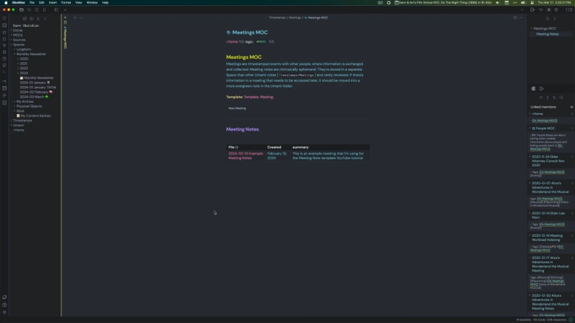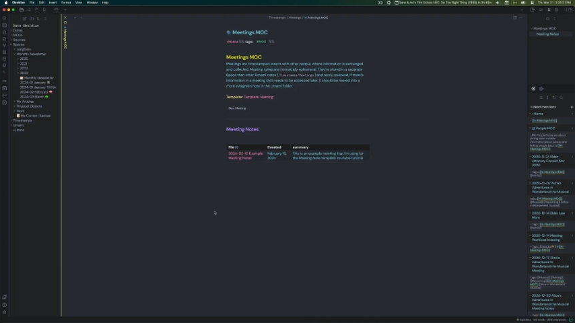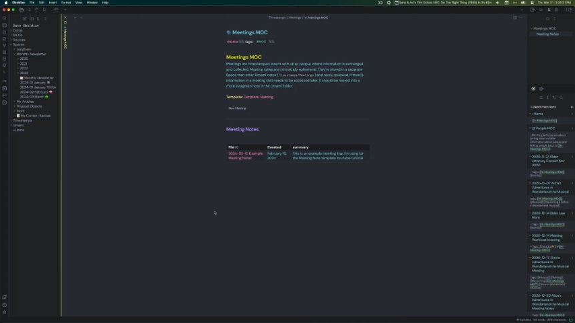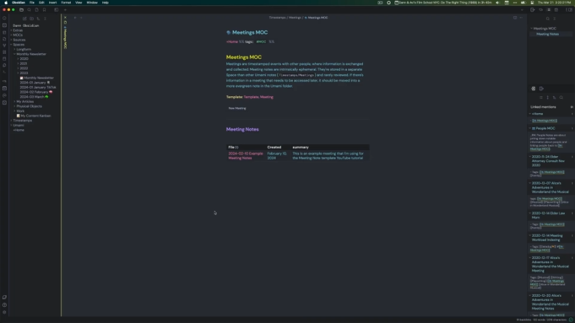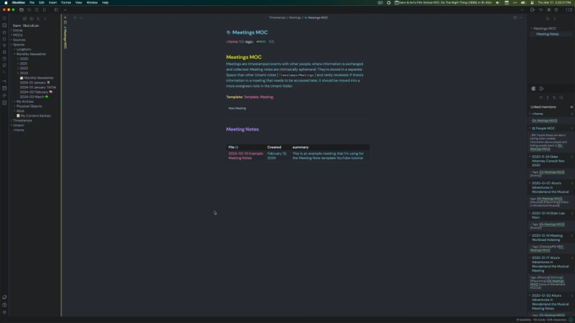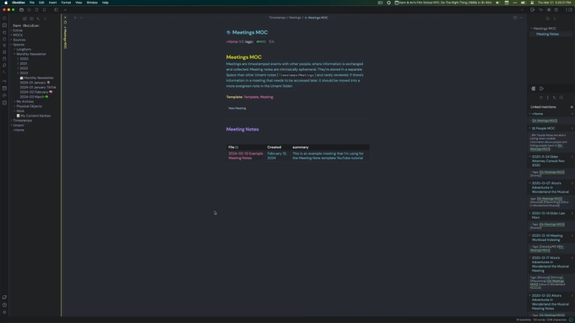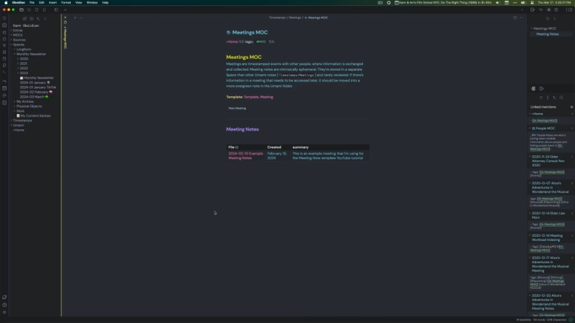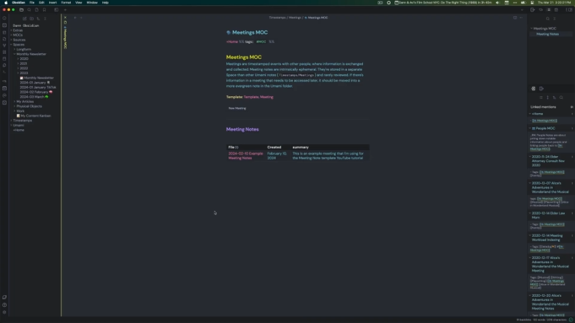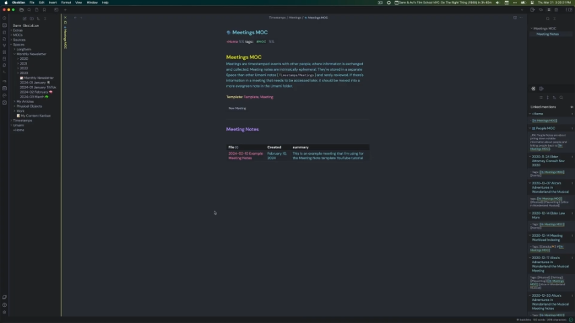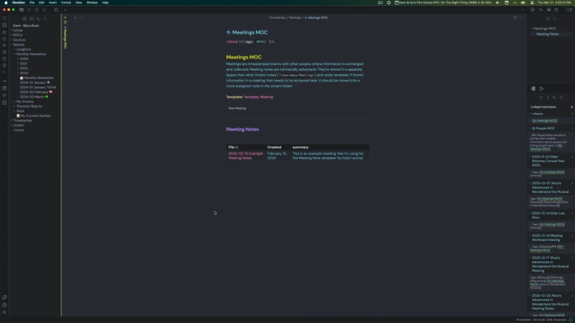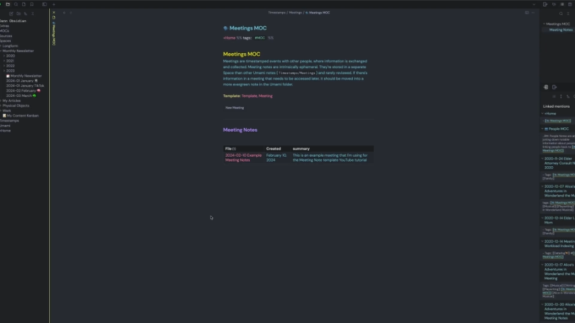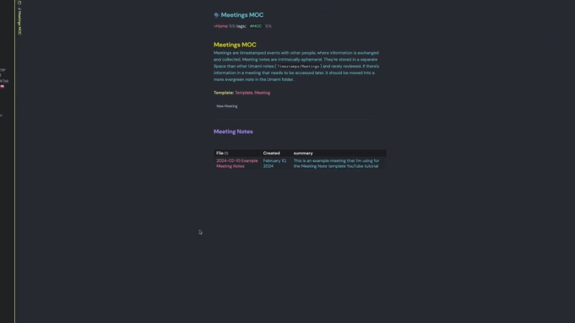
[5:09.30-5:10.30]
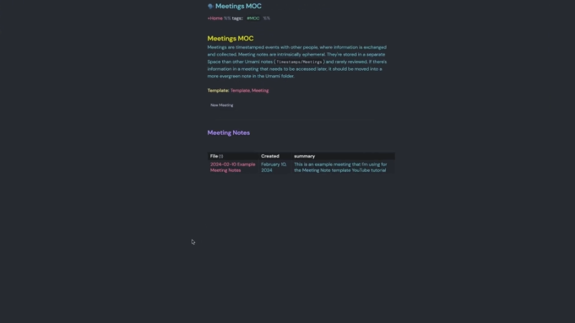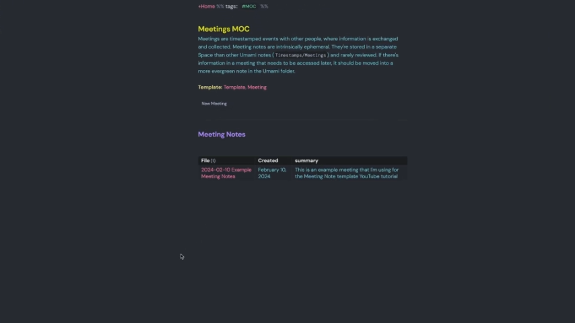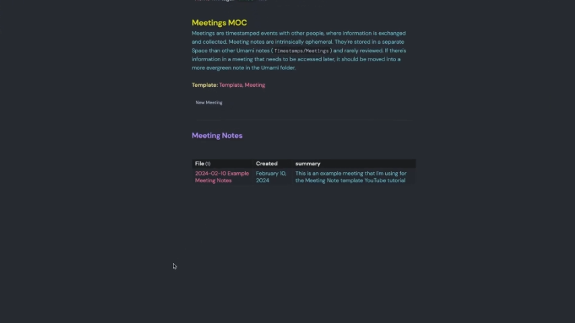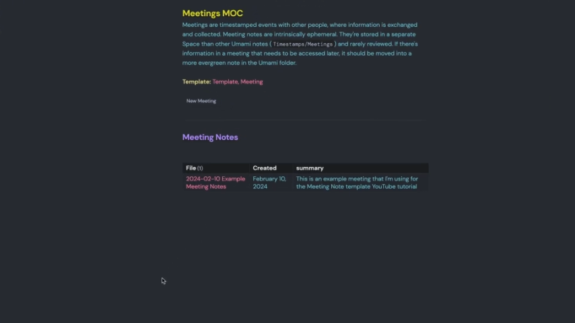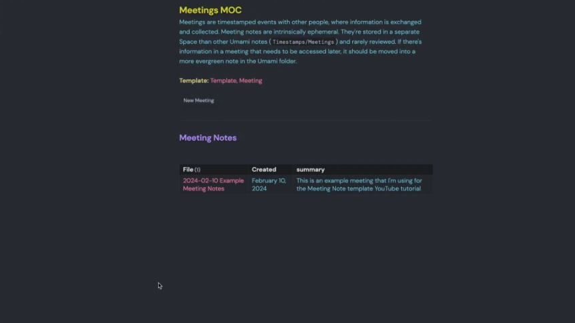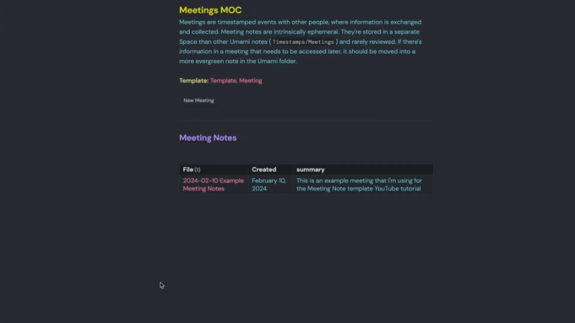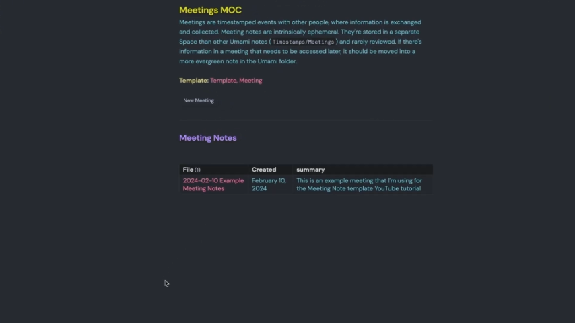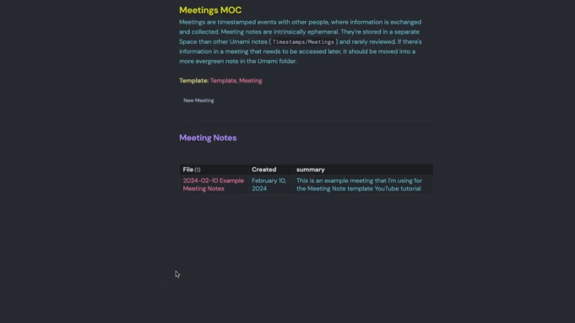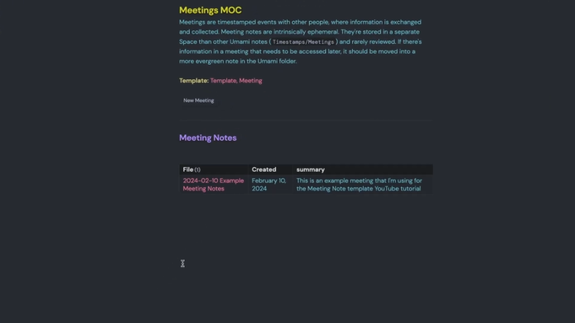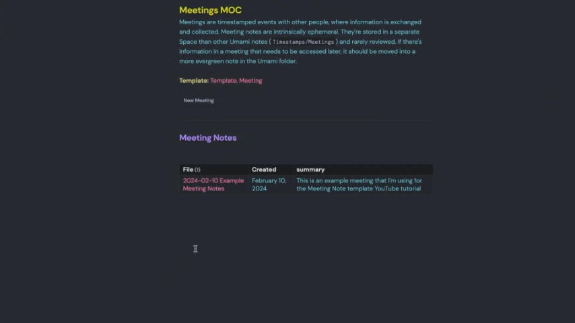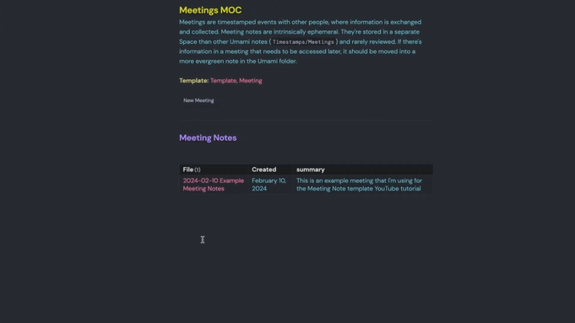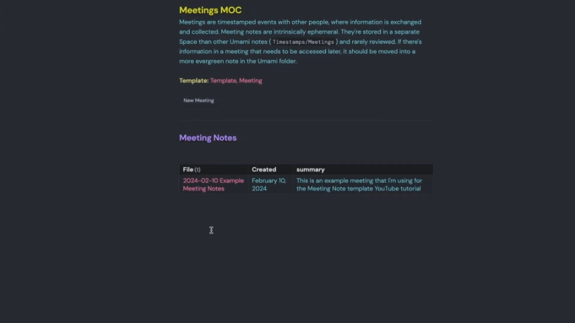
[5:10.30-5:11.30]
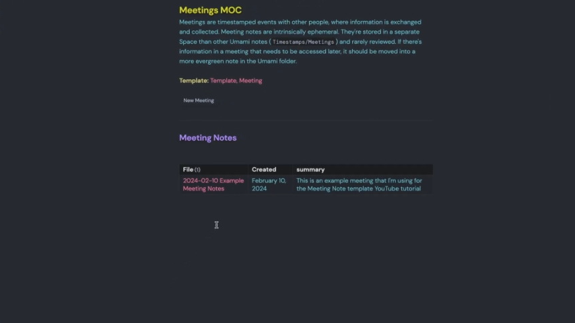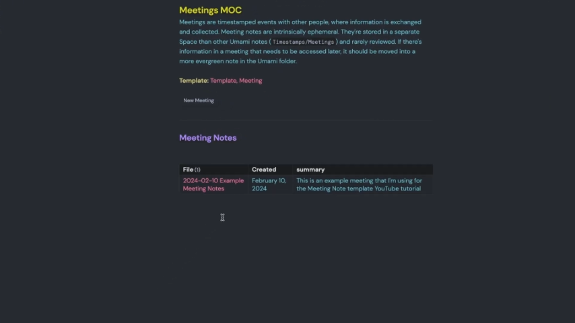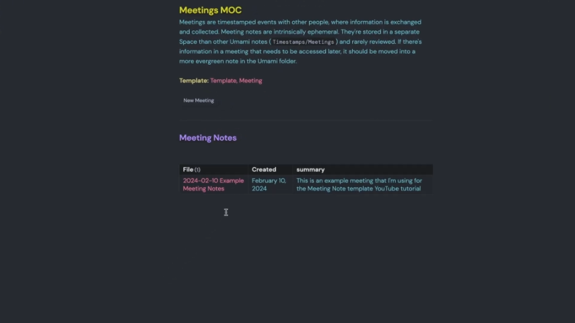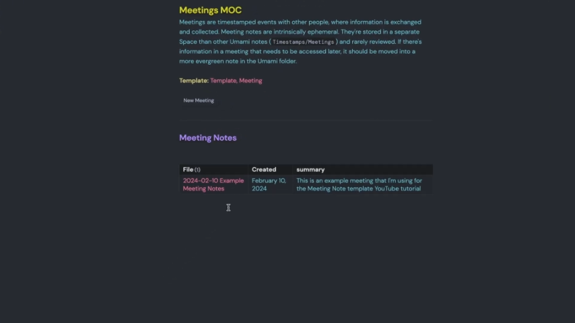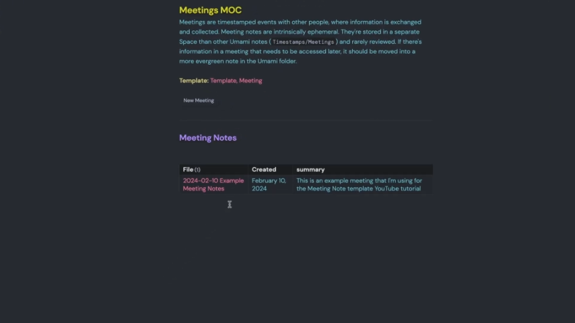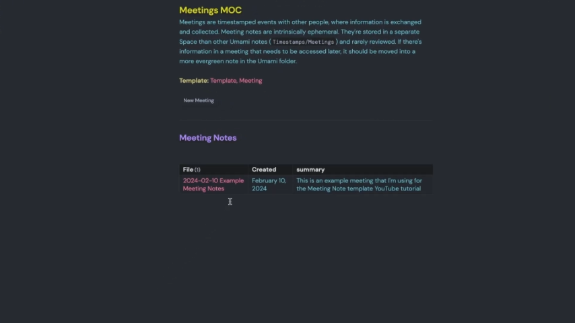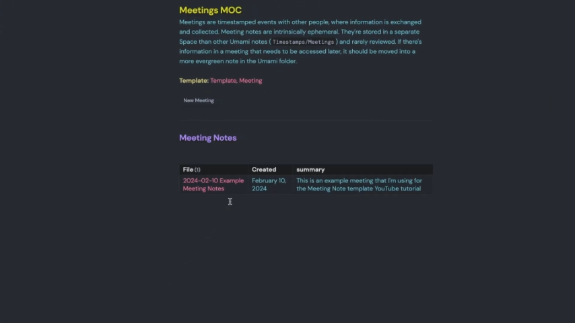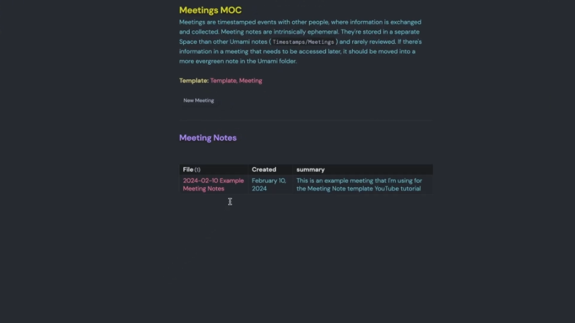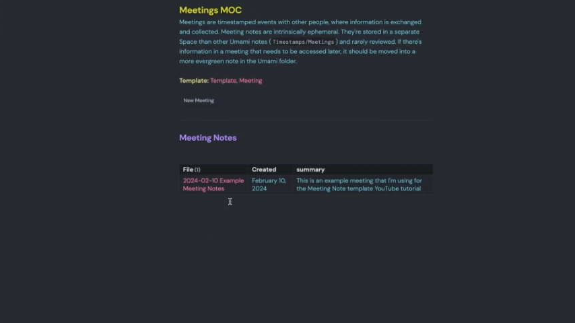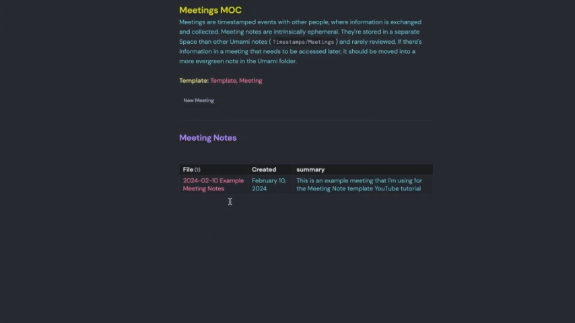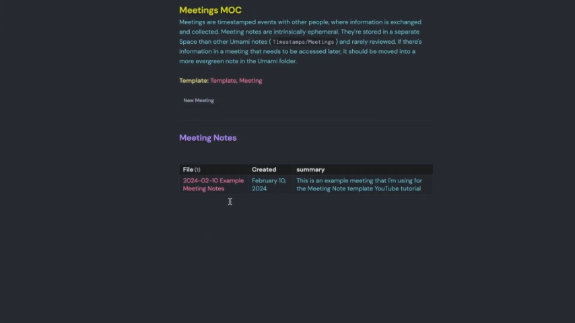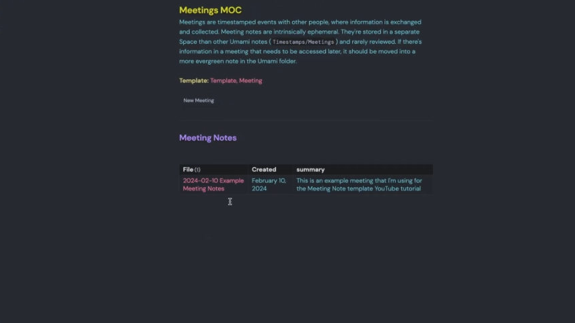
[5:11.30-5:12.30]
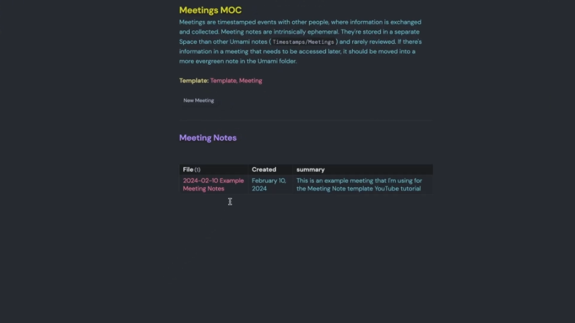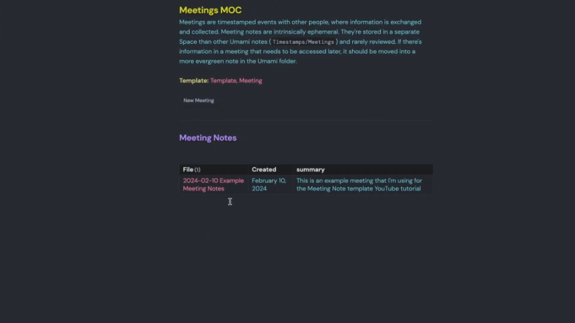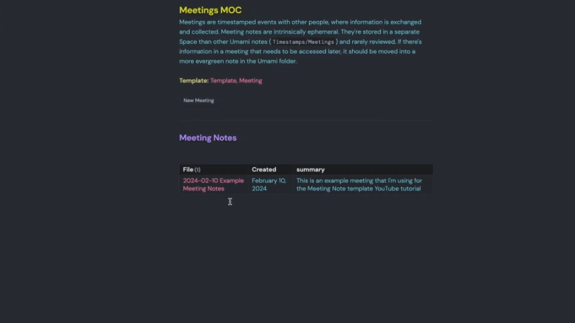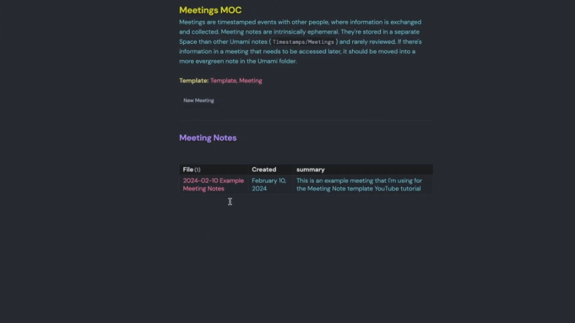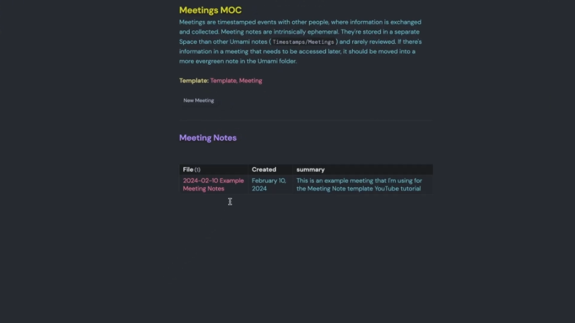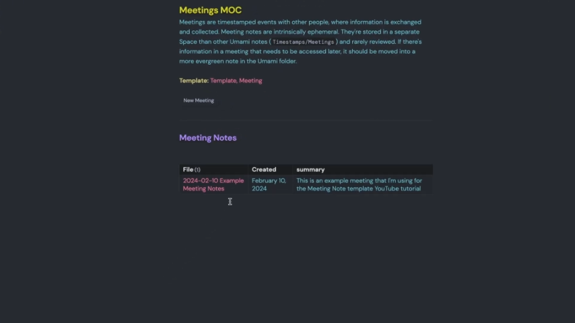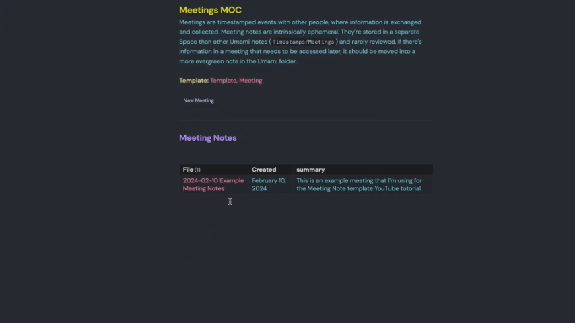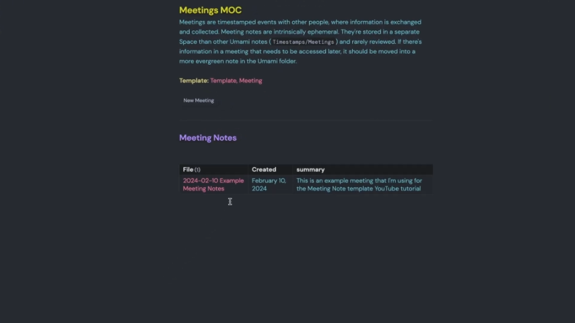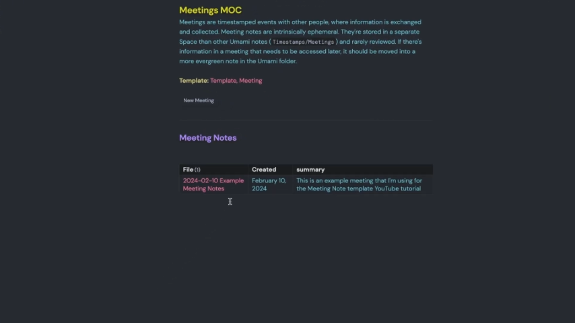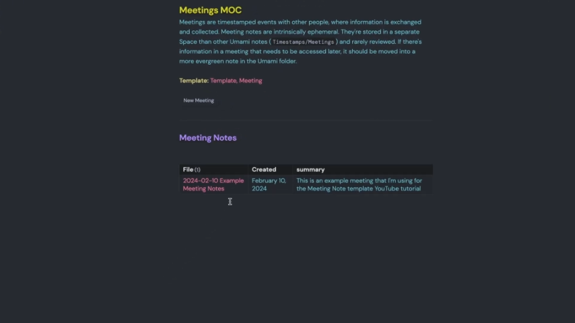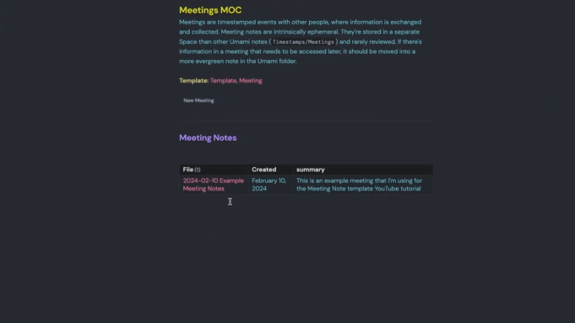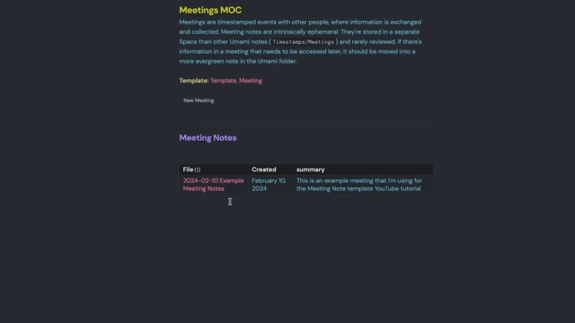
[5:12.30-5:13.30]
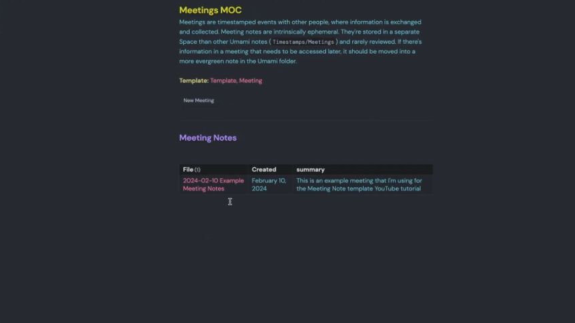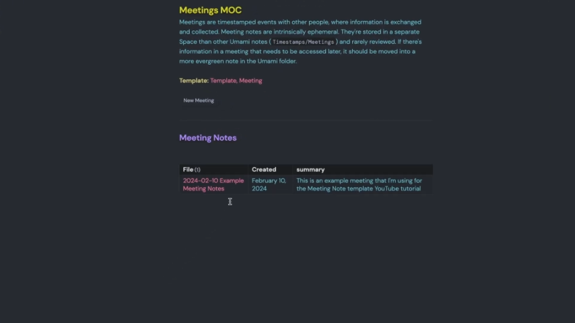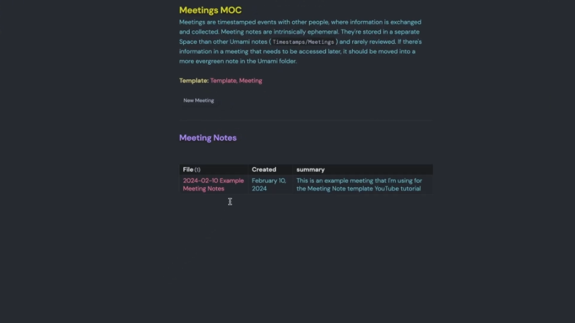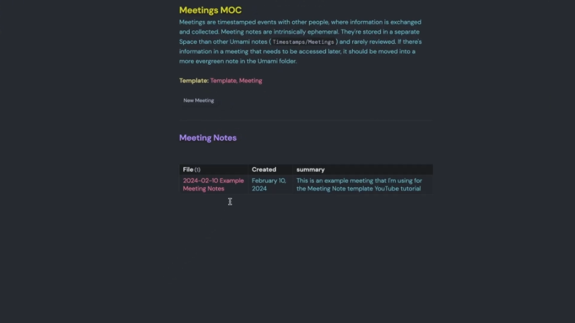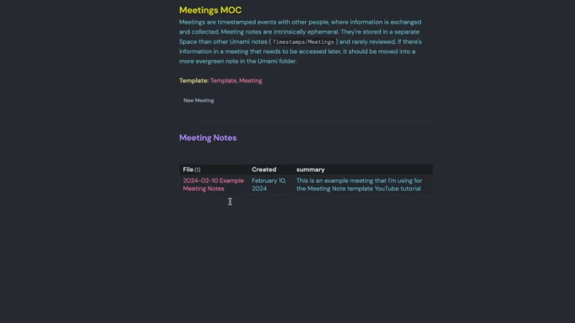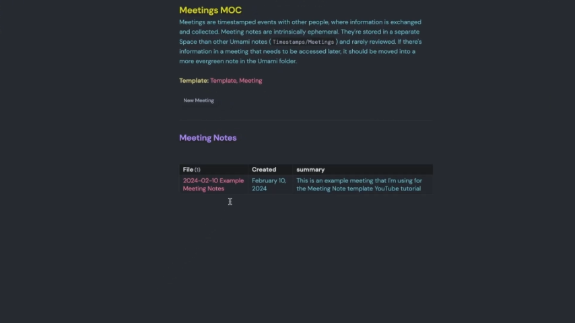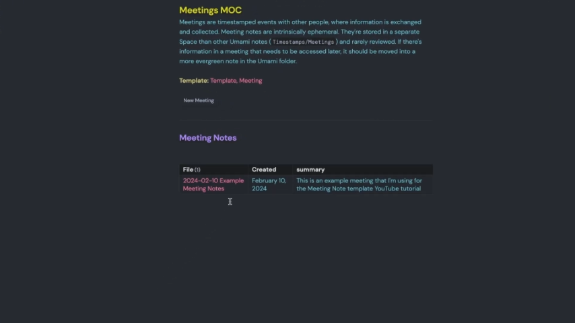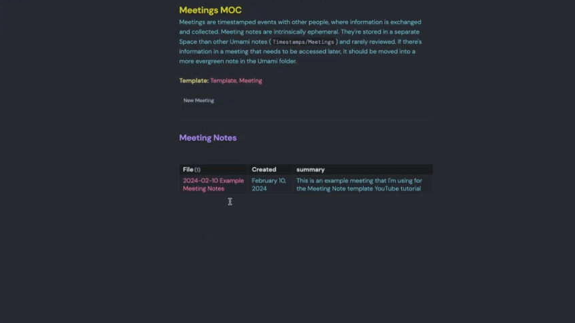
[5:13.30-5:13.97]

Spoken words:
(no speaker visible)